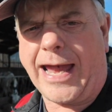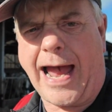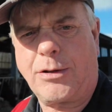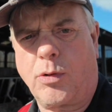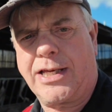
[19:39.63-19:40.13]

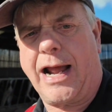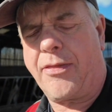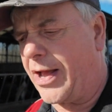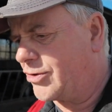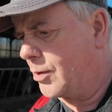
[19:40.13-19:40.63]
guys, once again,
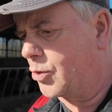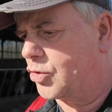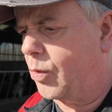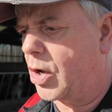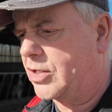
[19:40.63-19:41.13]
thanks so much
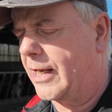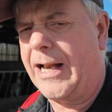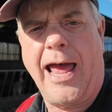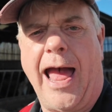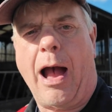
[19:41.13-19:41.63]
for watching,
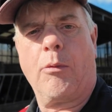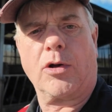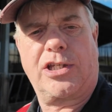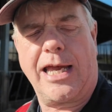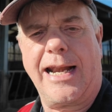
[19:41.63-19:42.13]
and we'll
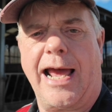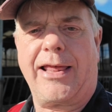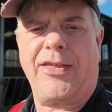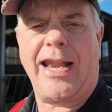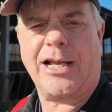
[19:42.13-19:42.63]
see you
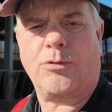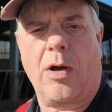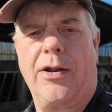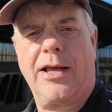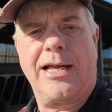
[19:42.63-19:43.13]
in the next
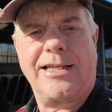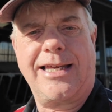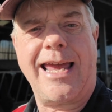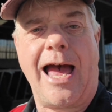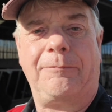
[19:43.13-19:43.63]
one.
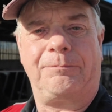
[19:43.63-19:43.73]
See ya.